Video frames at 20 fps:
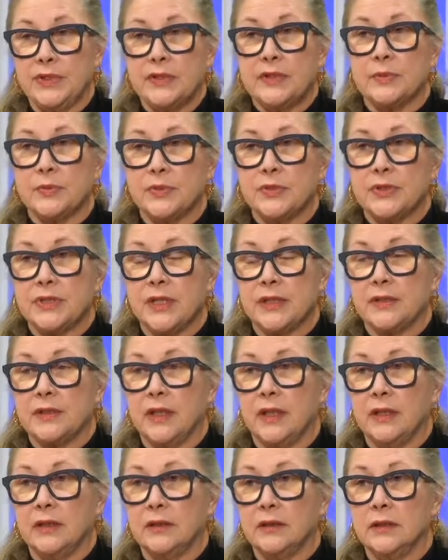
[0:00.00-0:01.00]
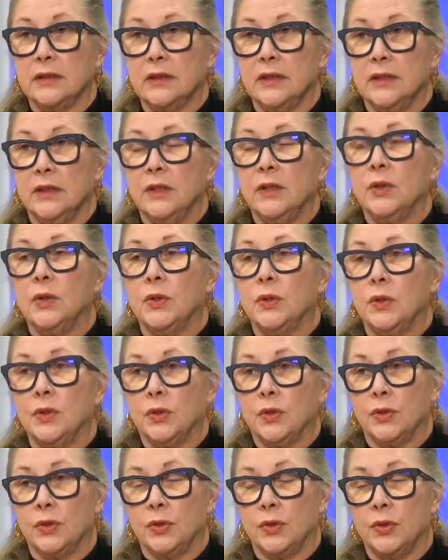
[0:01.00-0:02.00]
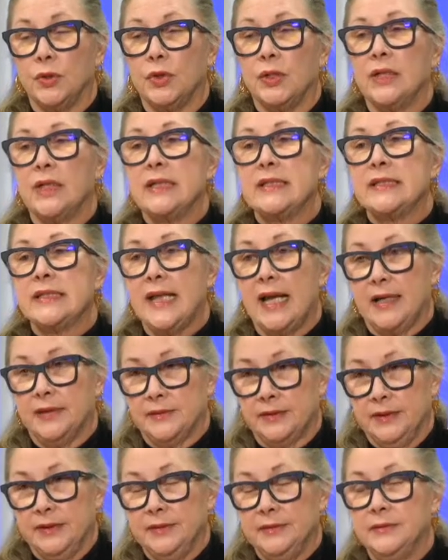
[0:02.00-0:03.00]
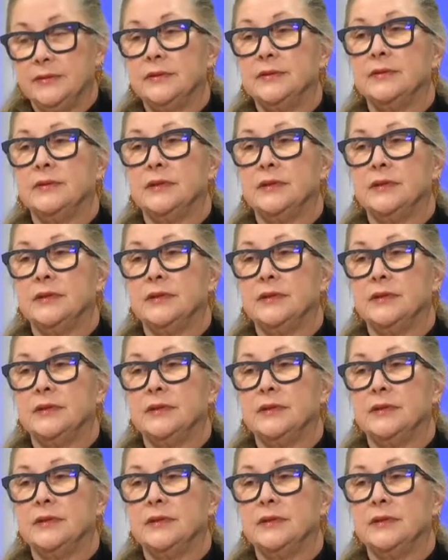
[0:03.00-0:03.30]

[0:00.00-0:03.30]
and have them do it in-house rather than going over the internet.